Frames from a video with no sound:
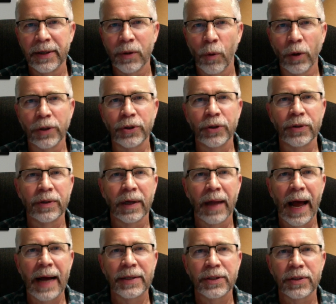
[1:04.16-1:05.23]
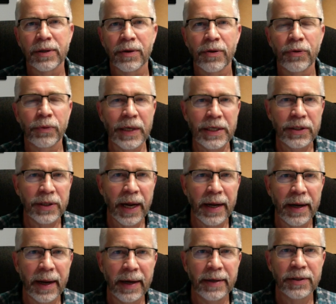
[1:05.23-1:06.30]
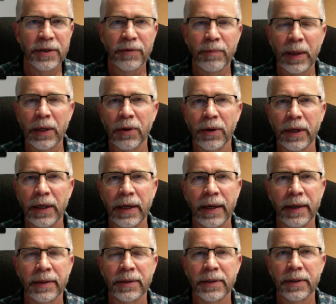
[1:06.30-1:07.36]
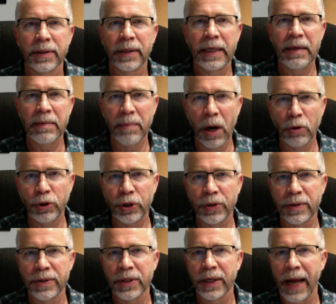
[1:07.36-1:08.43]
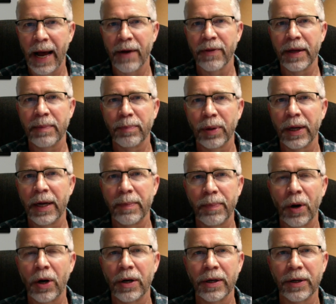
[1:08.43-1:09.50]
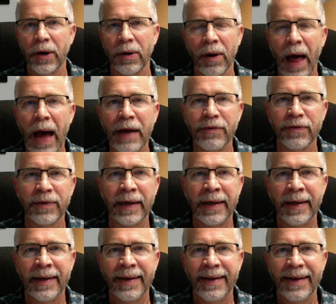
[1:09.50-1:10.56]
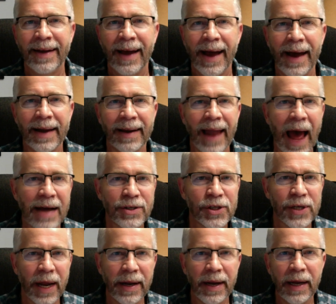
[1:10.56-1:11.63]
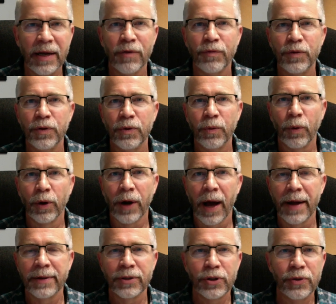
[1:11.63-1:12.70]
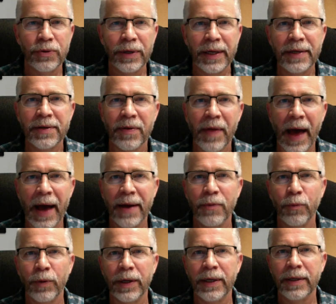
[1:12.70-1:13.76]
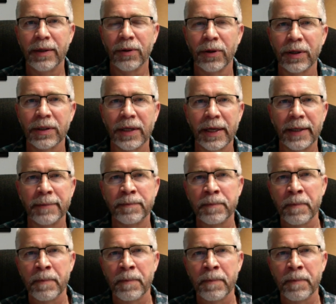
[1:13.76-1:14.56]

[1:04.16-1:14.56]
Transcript: at Orchard the last three Sundays have been looking at emotions and how they play a part in our life. And last Sunday, if you were not tuned into that, we looked at